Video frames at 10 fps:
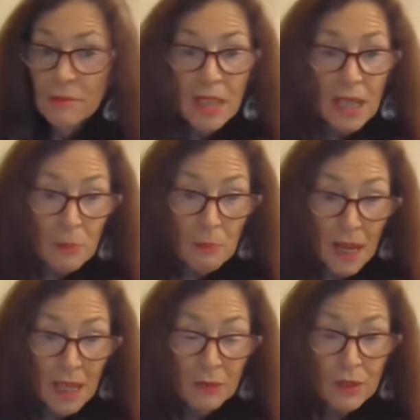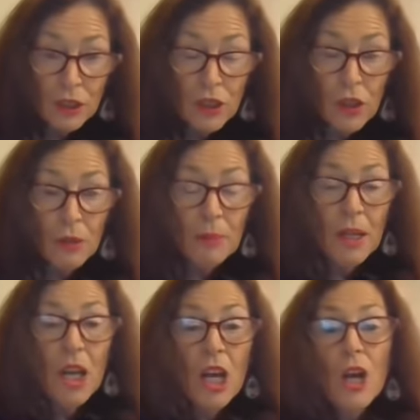done a marvelous job
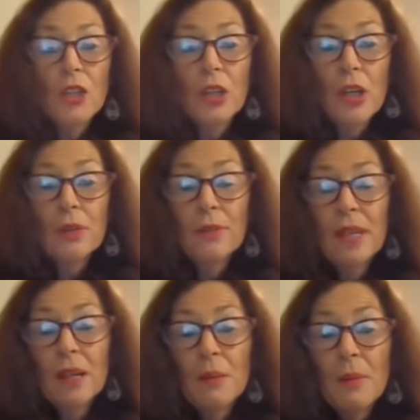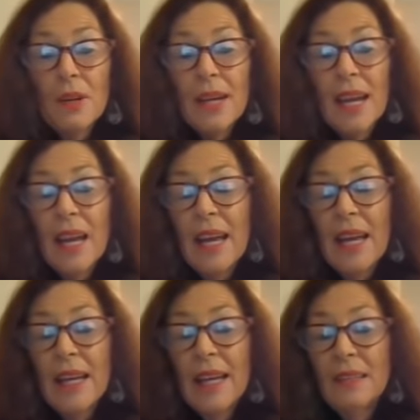on COVID in America,
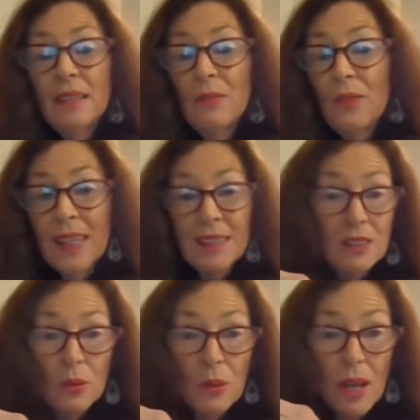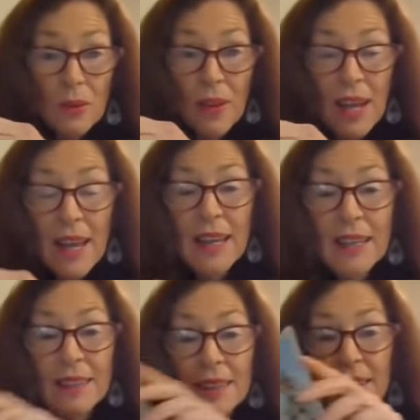and in fact, it's all over,
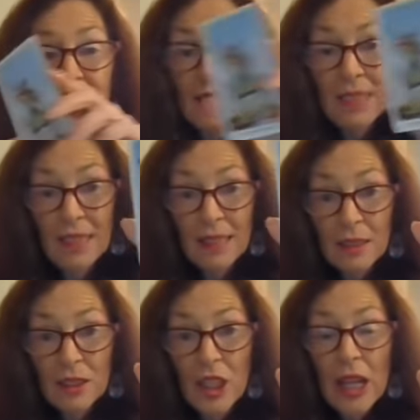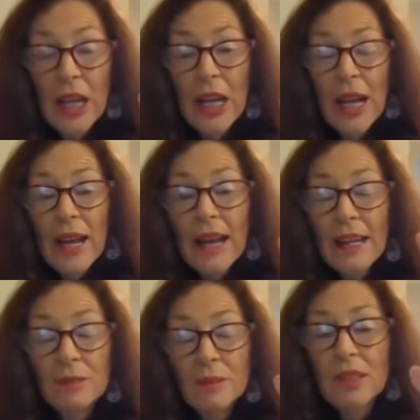and he did it.
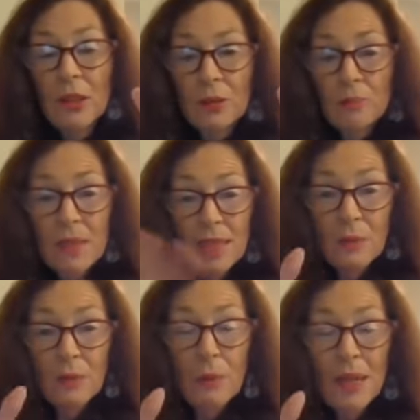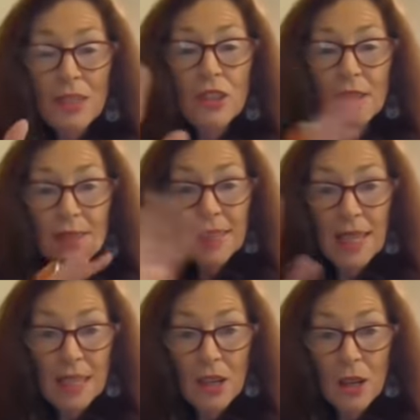So misinformation has
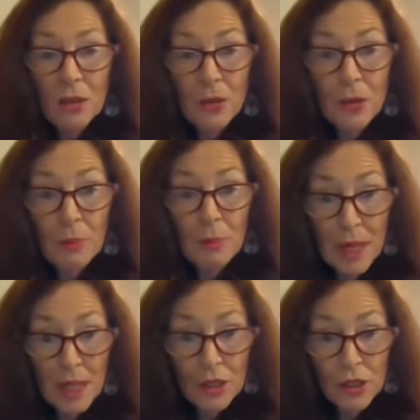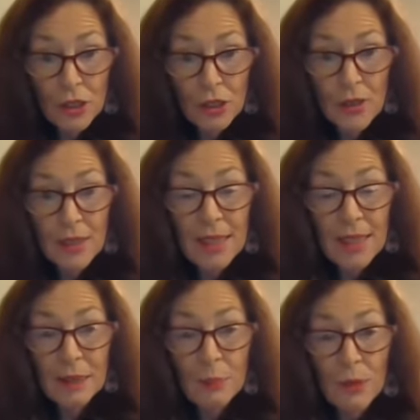taken a whole new dimension during
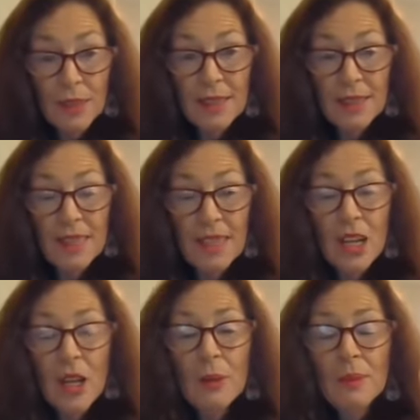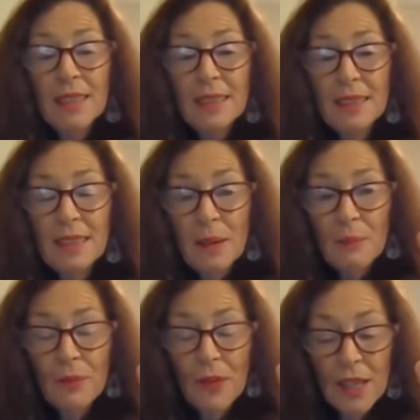this presidency, but this is
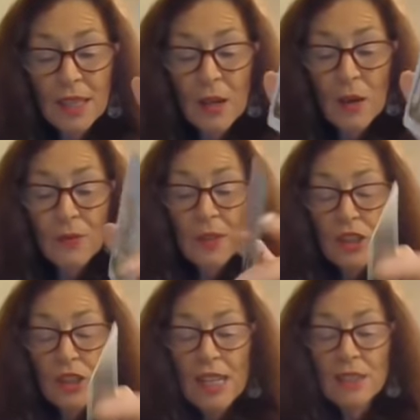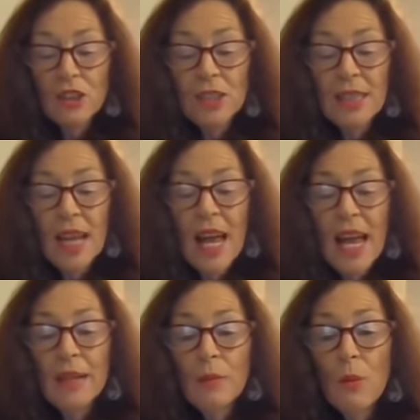them fighting off the challenges
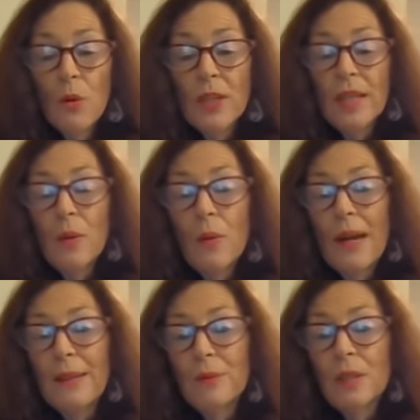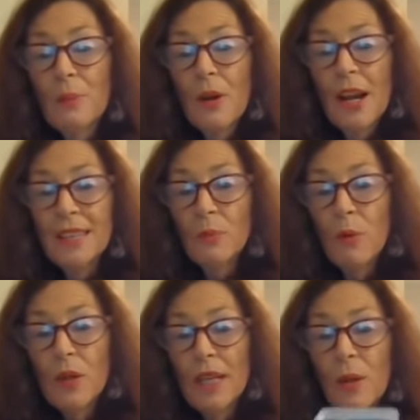and walking away with the prize,
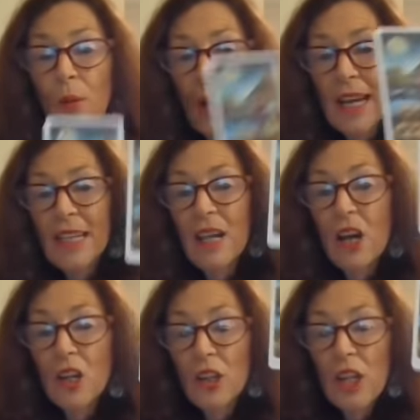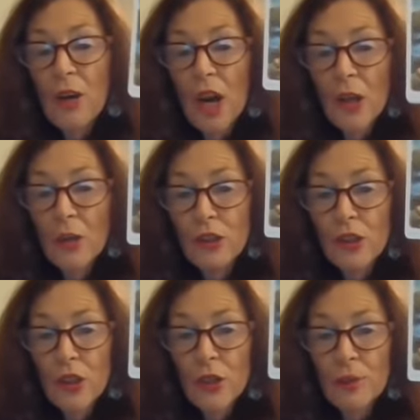walking away on their own
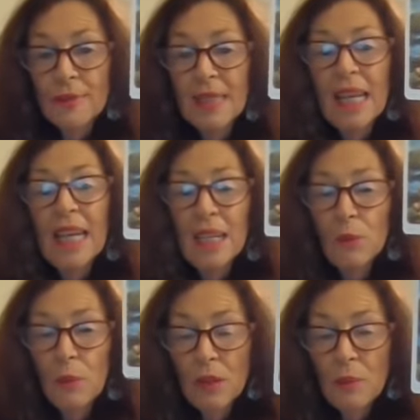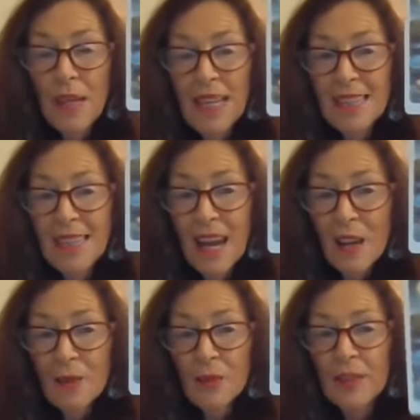terms. It will be
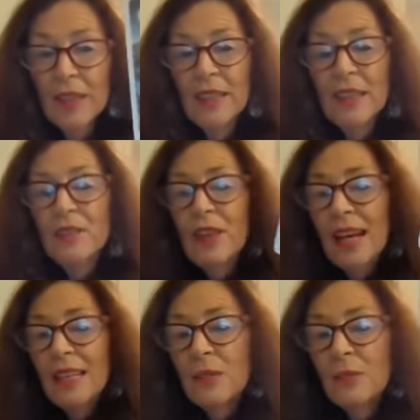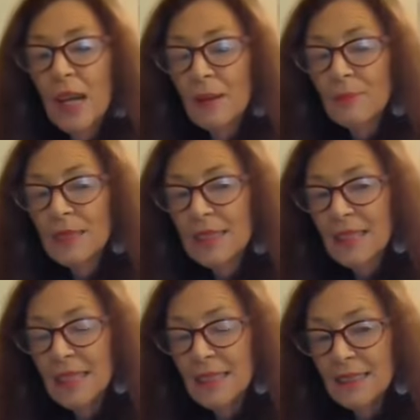enough. The Eight of Cups
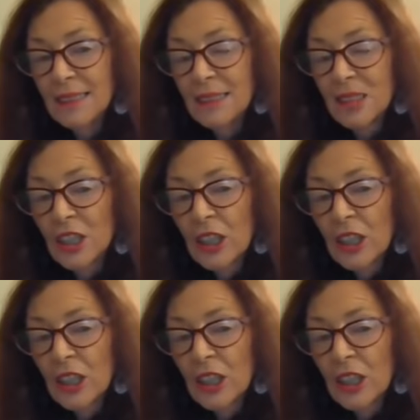is